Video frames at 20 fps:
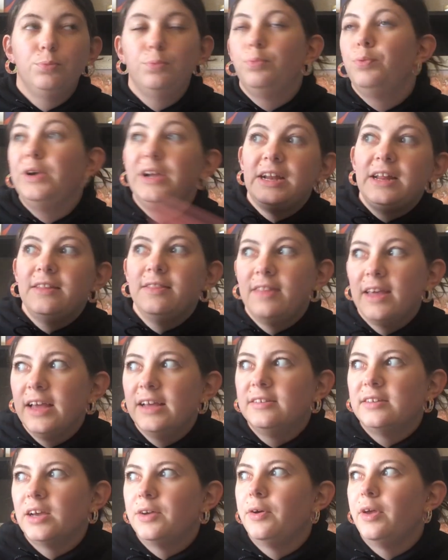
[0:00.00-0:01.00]
reading
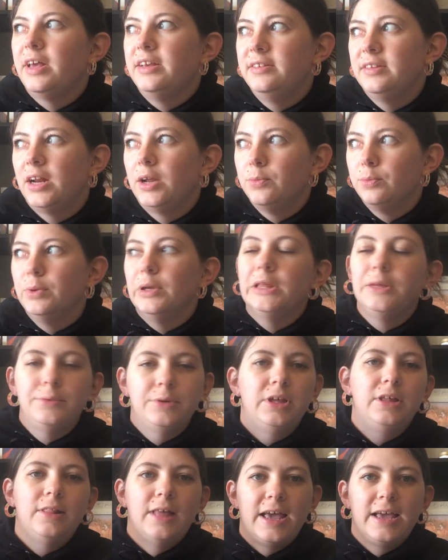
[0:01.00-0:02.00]
this, I realized that I really,
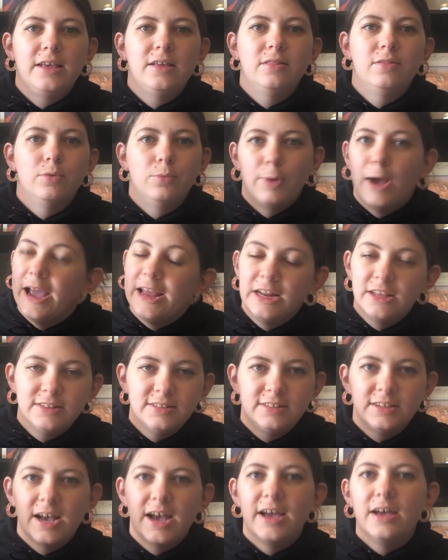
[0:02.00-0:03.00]
really like the writing
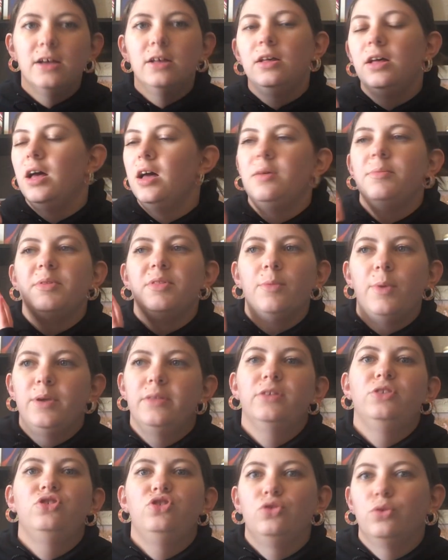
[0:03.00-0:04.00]
style and the way
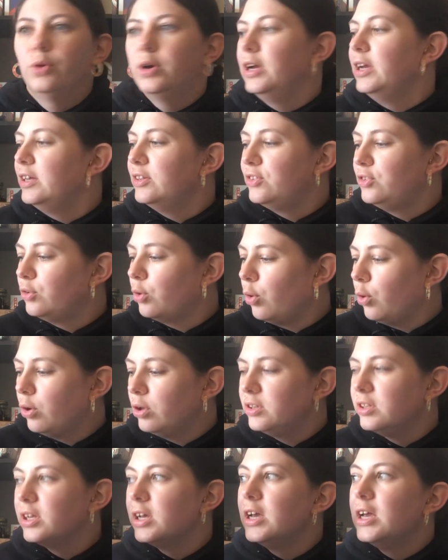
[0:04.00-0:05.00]
the story is
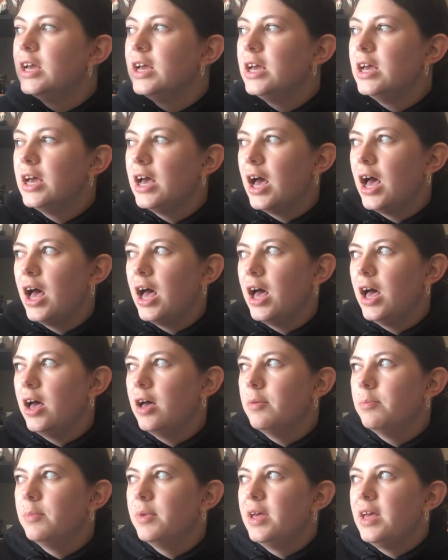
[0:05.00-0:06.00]
told.
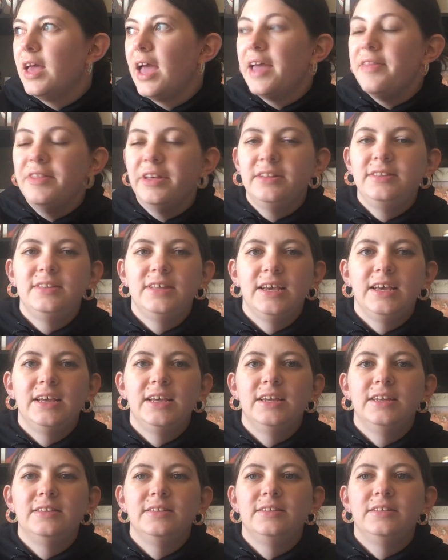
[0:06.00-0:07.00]
And this
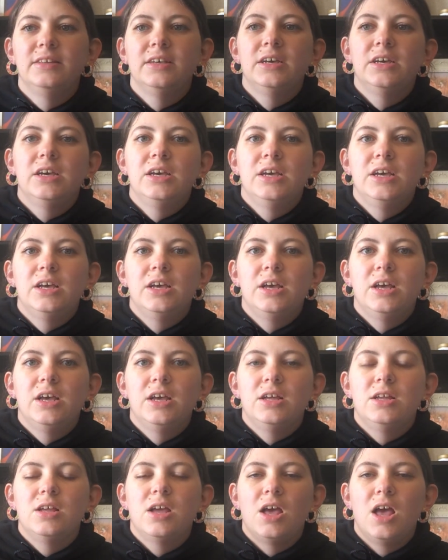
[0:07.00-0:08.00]
is
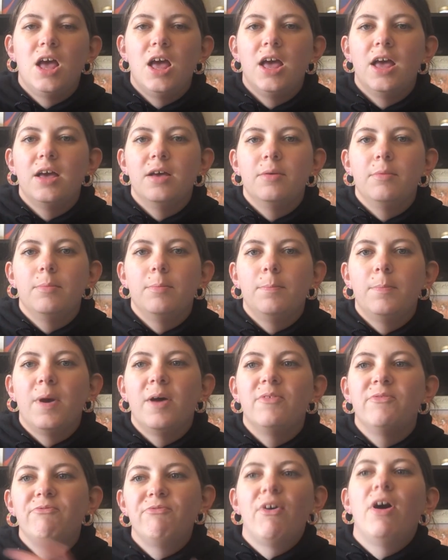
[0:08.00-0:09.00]
a
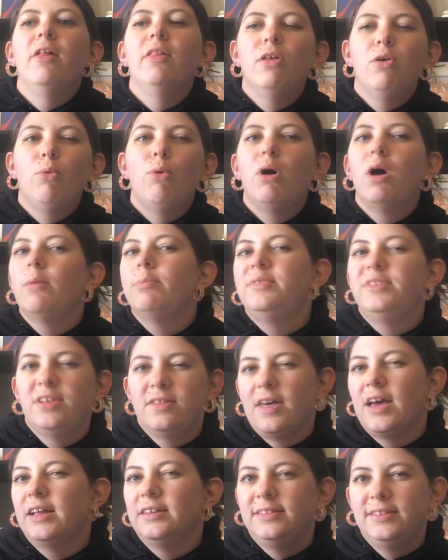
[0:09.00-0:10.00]
follow-up to
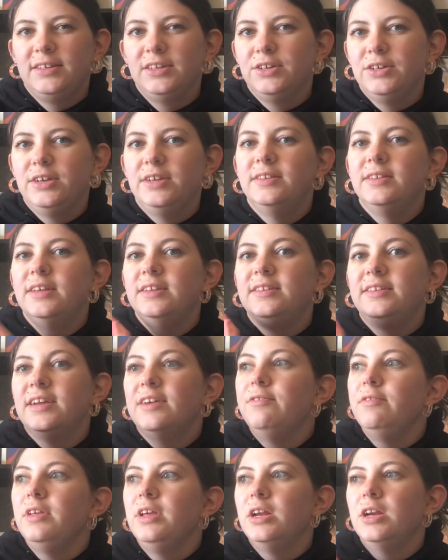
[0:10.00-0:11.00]
that series. It's
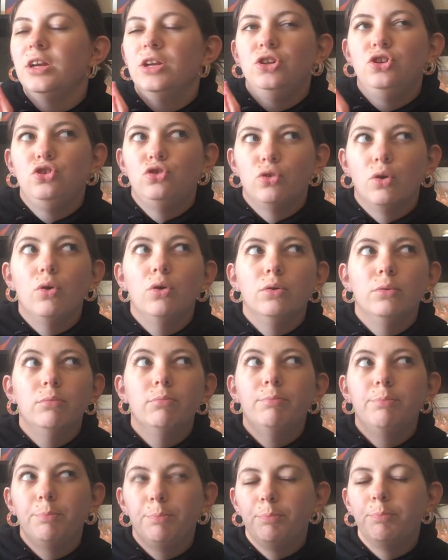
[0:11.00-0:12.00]
definitely an
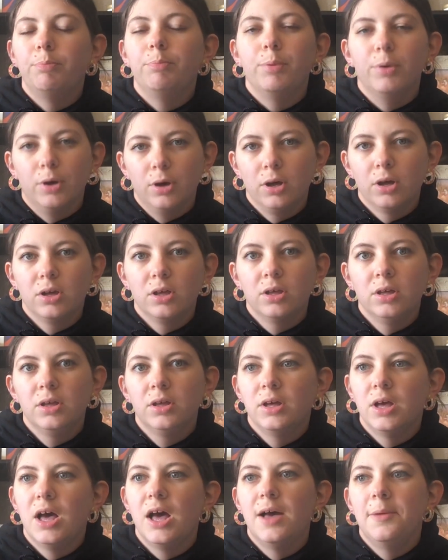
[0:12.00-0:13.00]
adult book,
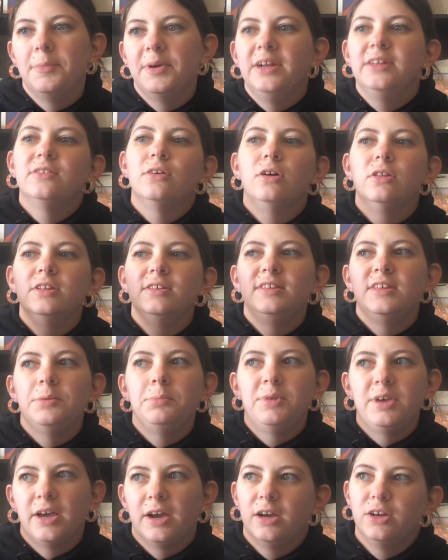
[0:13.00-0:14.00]
but it's all the same
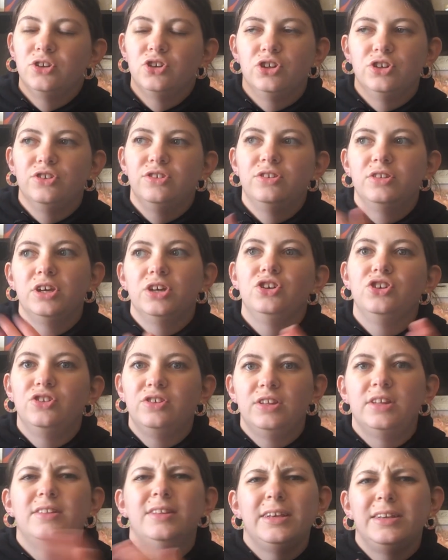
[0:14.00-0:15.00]
characters.
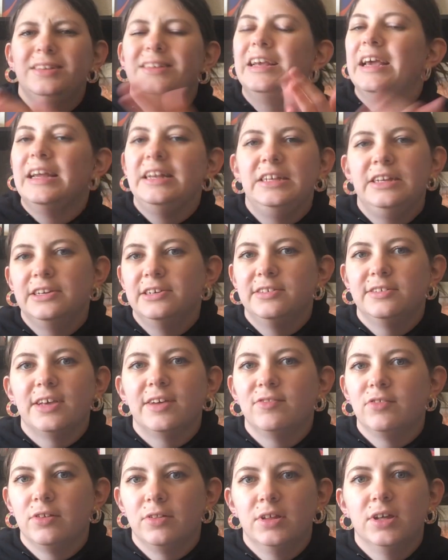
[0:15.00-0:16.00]
It's 10 years
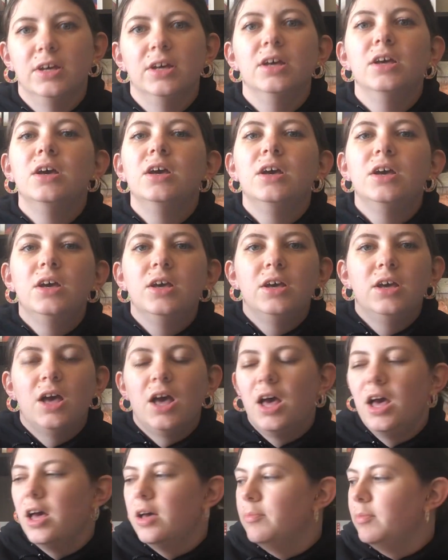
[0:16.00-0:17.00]
after the
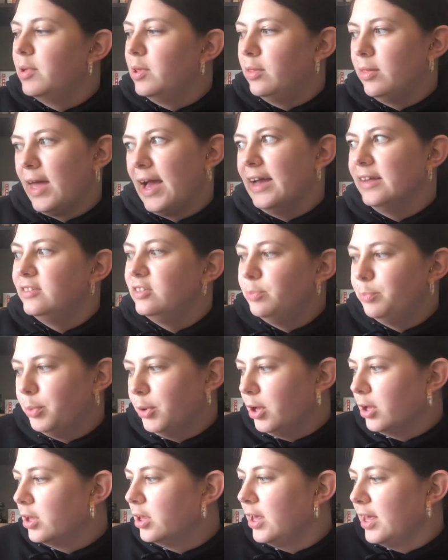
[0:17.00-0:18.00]
last
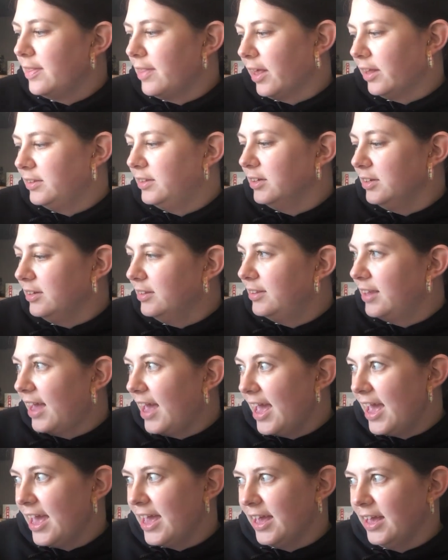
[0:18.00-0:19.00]
book in that series
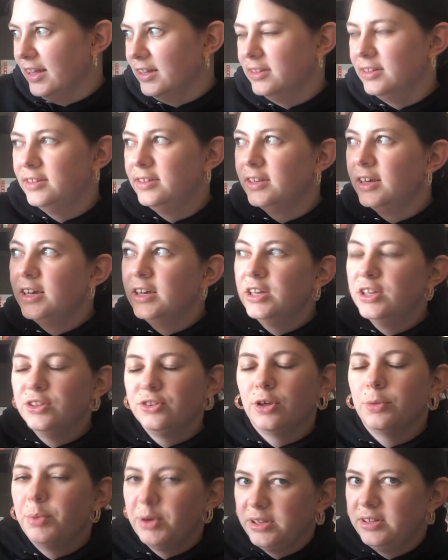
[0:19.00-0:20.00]
ends.
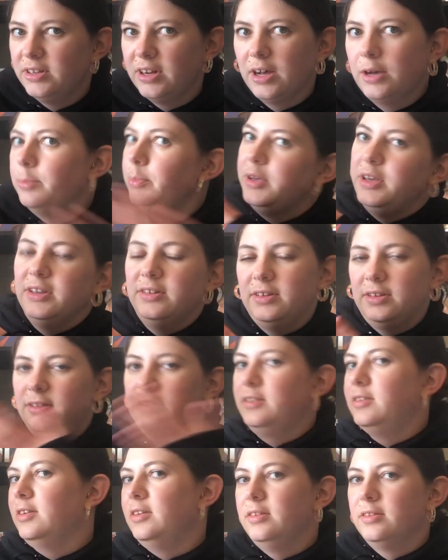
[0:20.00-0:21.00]
So I picked it up because
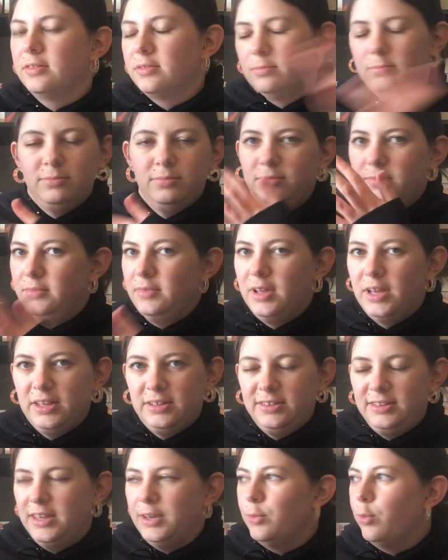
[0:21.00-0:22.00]
it's a
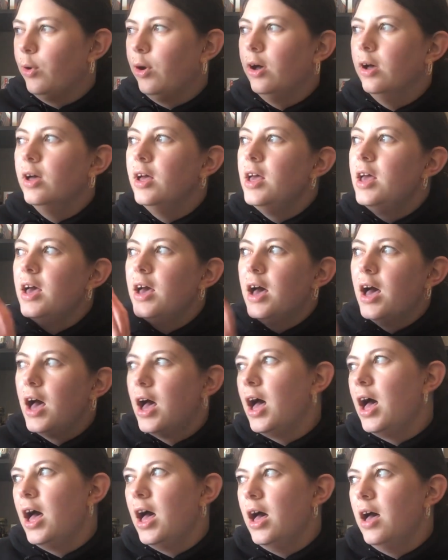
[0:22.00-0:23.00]
sequel.
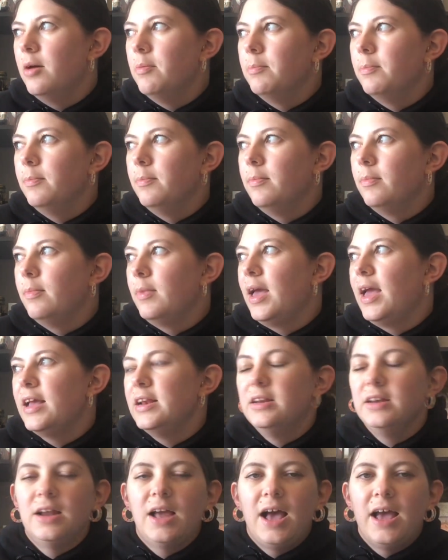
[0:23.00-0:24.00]

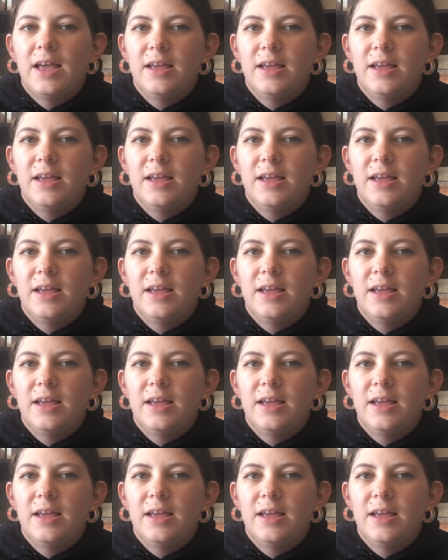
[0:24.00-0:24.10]
And